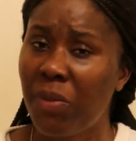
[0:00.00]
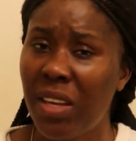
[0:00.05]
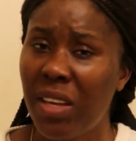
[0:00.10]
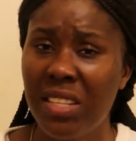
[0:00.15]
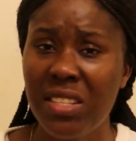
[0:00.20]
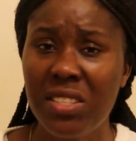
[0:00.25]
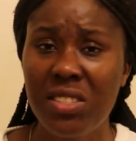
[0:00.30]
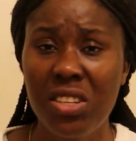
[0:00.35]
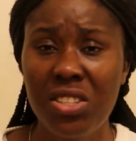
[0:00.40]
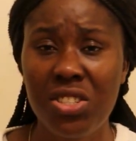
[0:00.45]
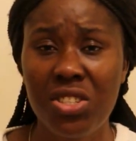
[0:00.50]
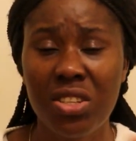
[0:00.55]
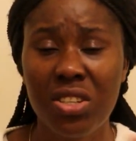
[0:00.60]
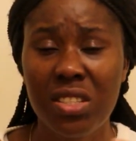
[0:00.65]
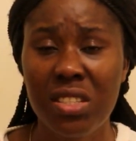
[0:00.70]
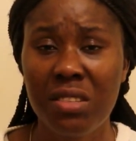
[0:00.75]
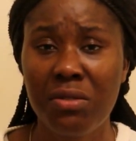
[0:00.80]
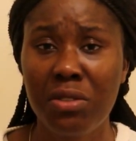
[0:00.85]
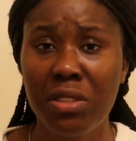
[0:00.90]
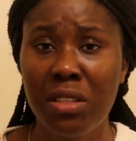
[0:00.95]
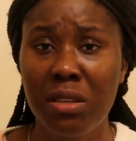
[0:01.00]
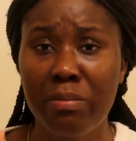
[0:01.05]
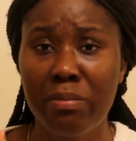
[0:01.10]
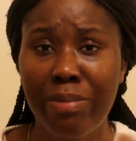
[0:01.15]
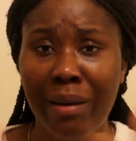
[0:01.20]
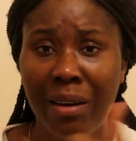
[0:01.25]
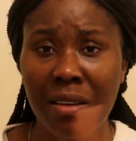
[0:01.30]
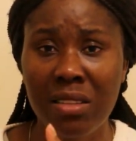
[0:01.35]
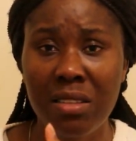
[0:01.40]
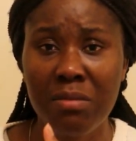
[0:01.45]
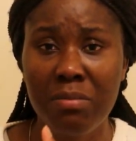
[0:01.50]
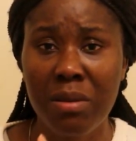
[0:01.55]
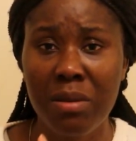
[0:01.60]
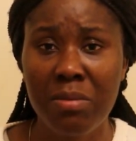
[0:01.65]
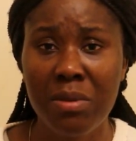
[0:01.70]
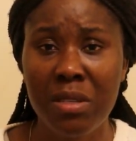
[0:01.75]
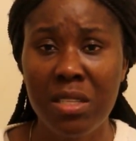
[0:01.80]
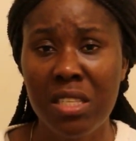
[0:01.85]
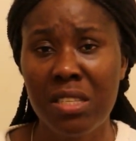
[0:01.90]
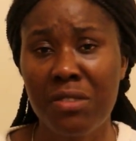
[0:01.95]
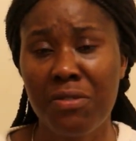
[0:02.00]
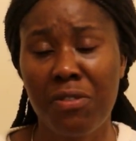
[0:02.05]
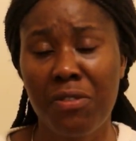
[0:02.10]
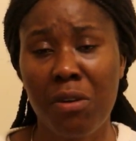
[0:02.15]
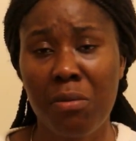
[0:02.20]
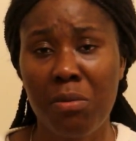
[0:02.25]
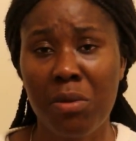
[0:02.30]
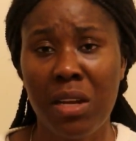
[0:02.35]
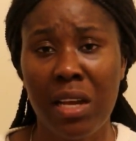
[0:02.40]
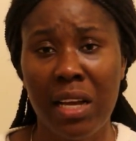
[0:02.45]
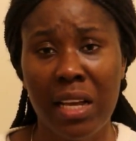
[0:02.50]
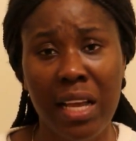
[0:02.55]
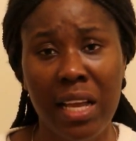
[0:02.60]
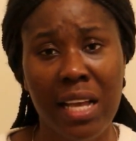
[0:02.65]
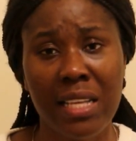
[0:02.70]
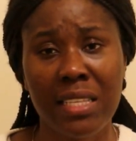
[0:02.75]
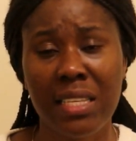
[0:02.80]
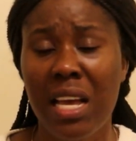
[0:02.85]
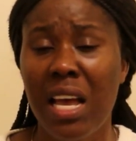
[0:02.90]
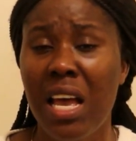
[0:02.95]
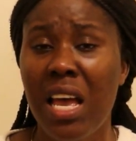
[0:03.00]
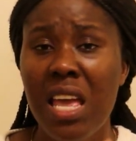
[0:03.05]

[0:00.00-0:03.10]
It's not just even about the baby's formula, guys.